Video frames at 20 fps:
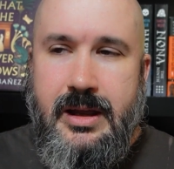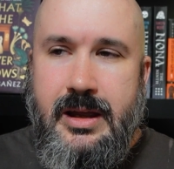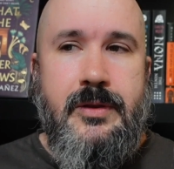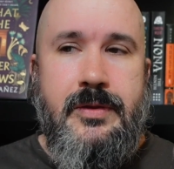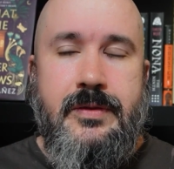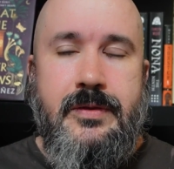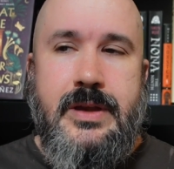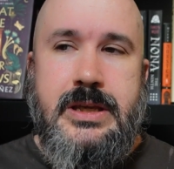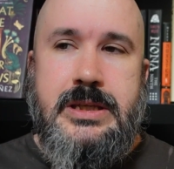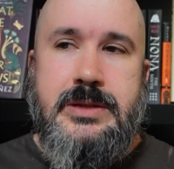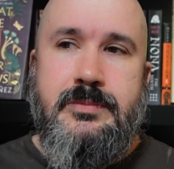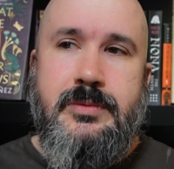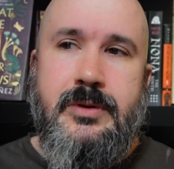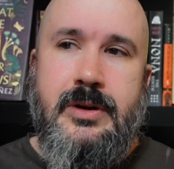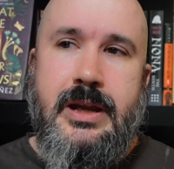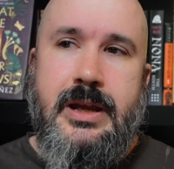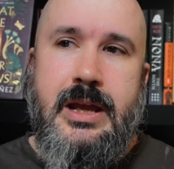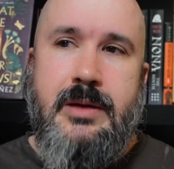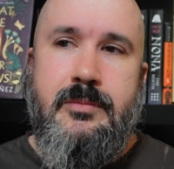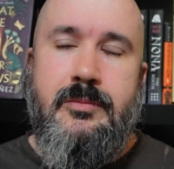With this
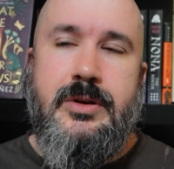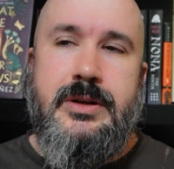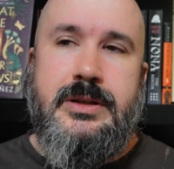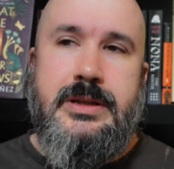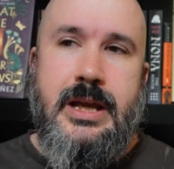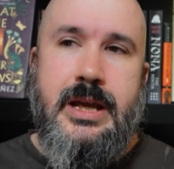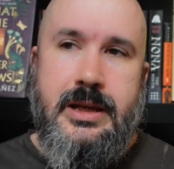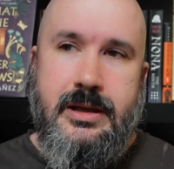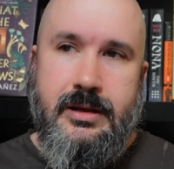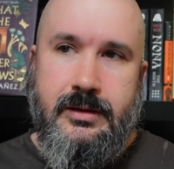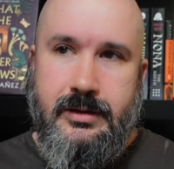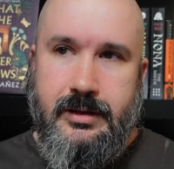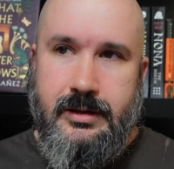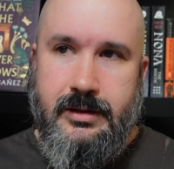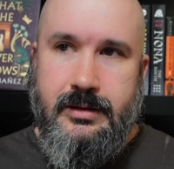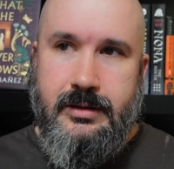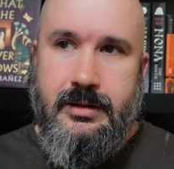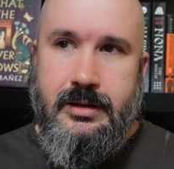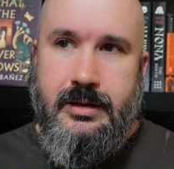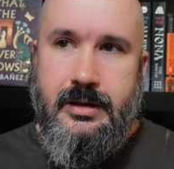book in
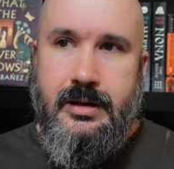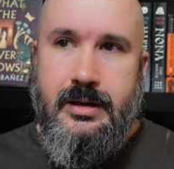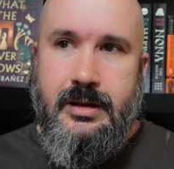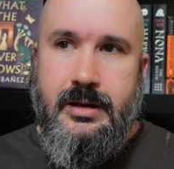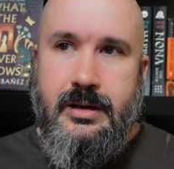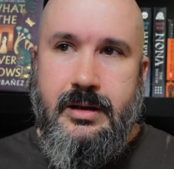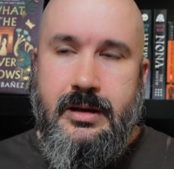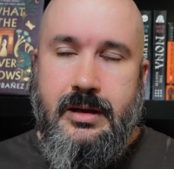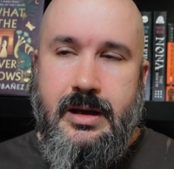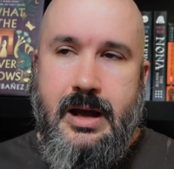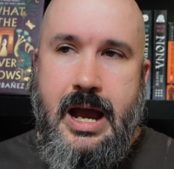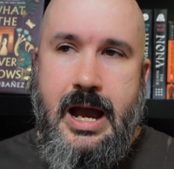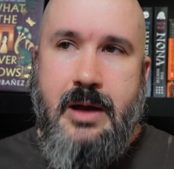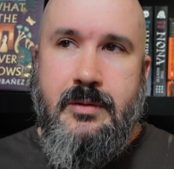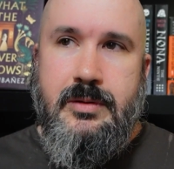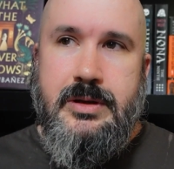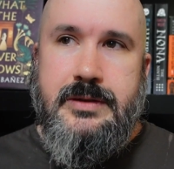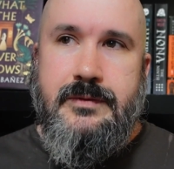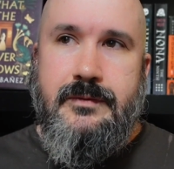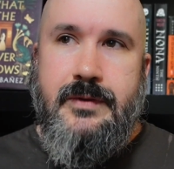particular,
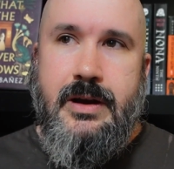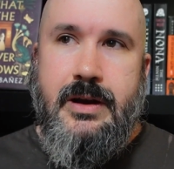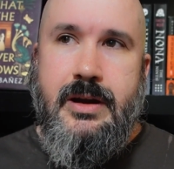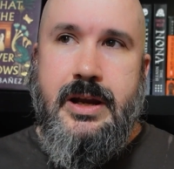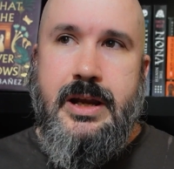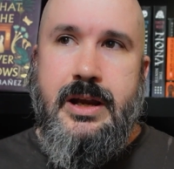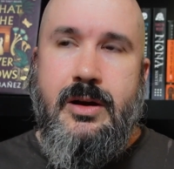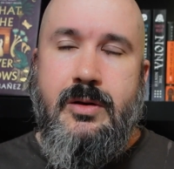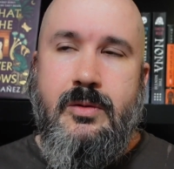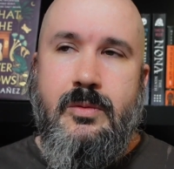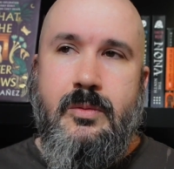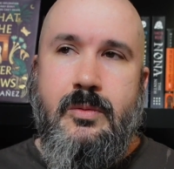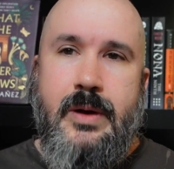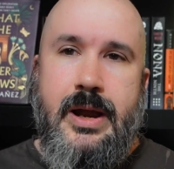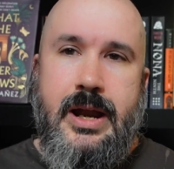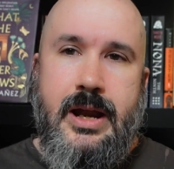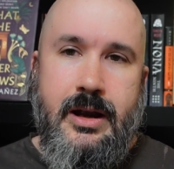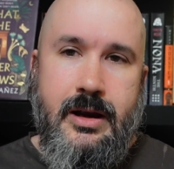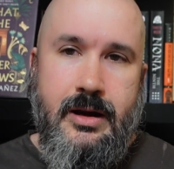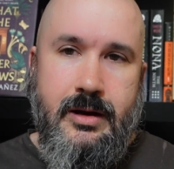I was very
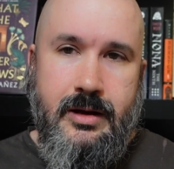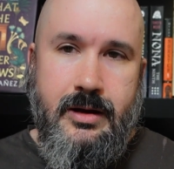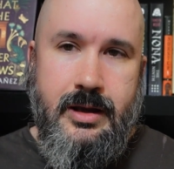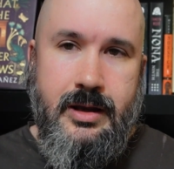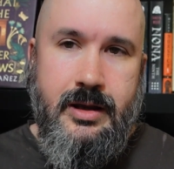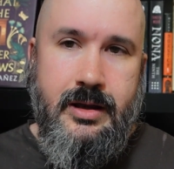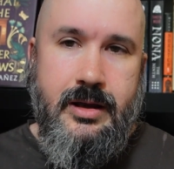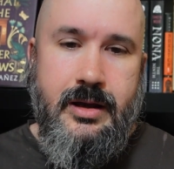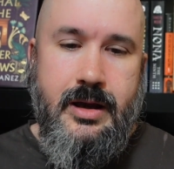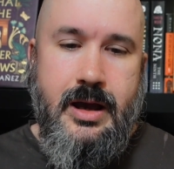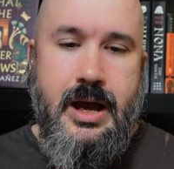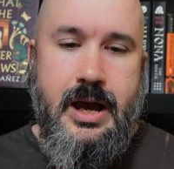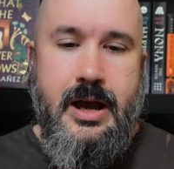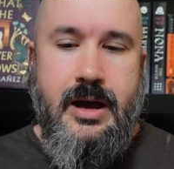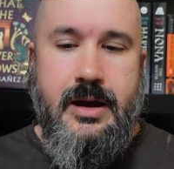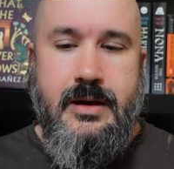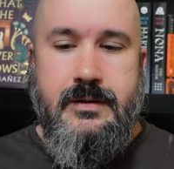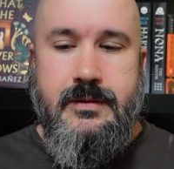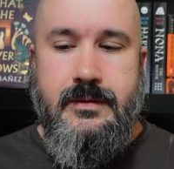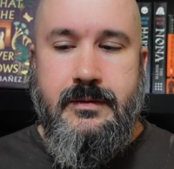aware
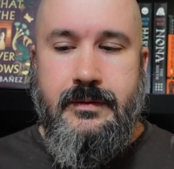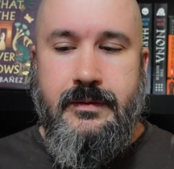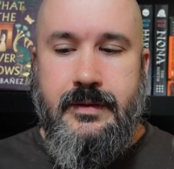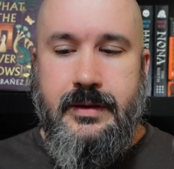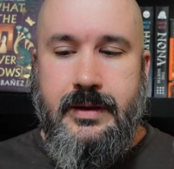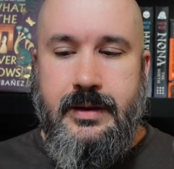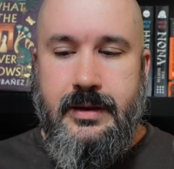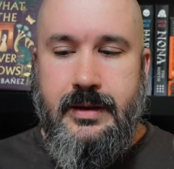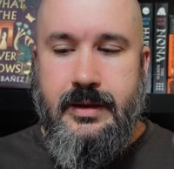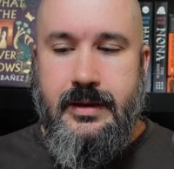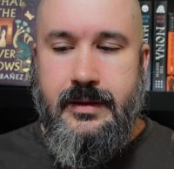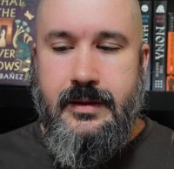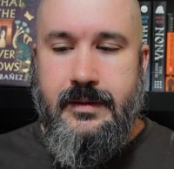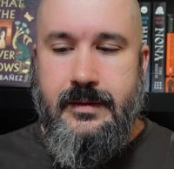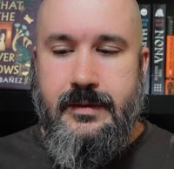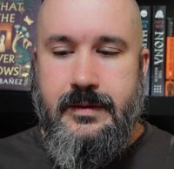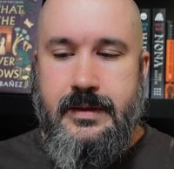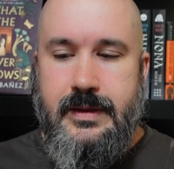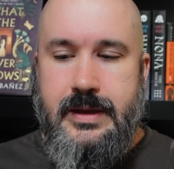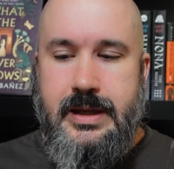of
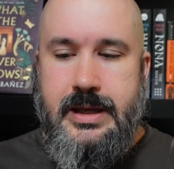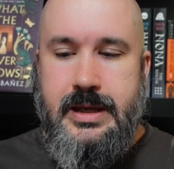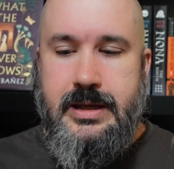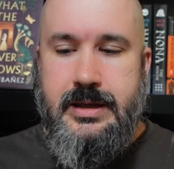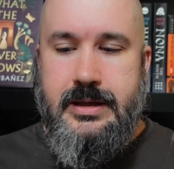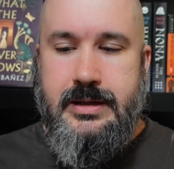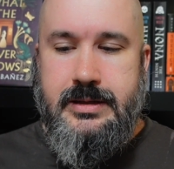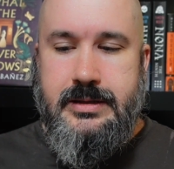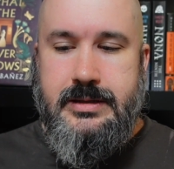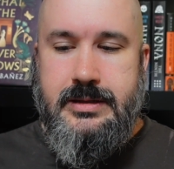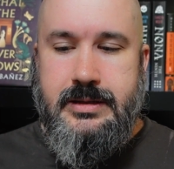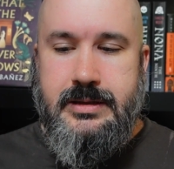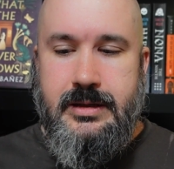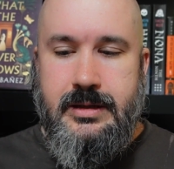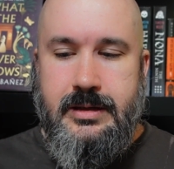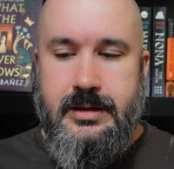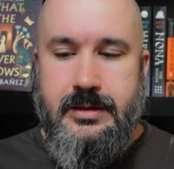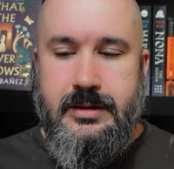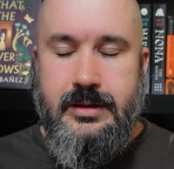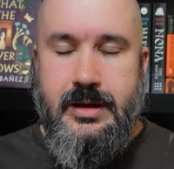these
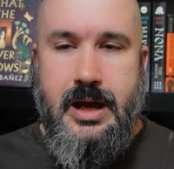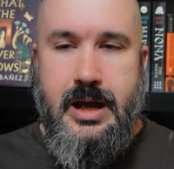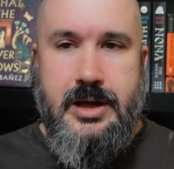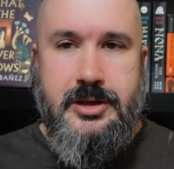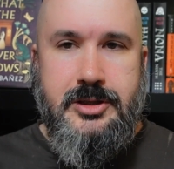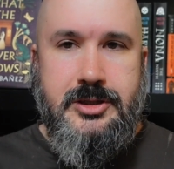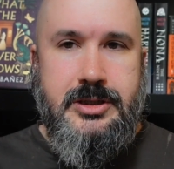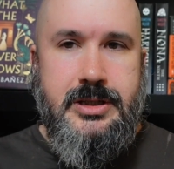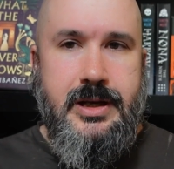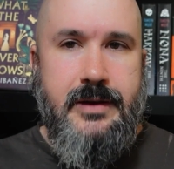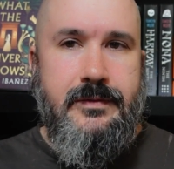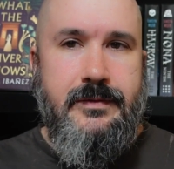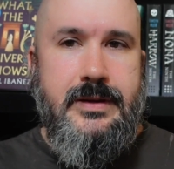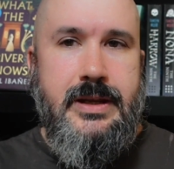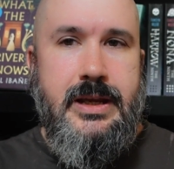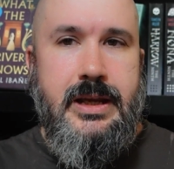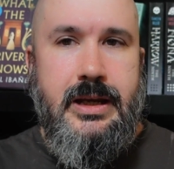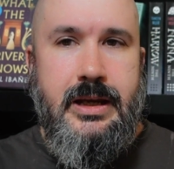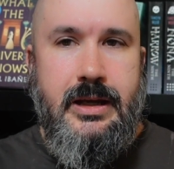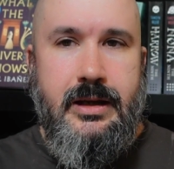
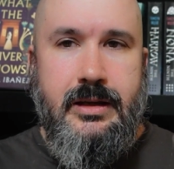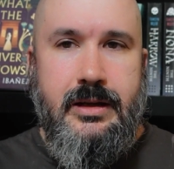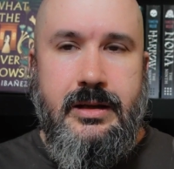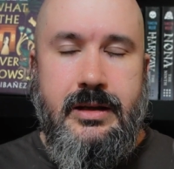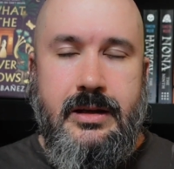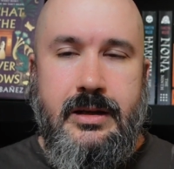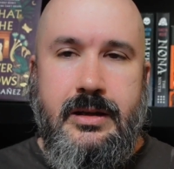shifting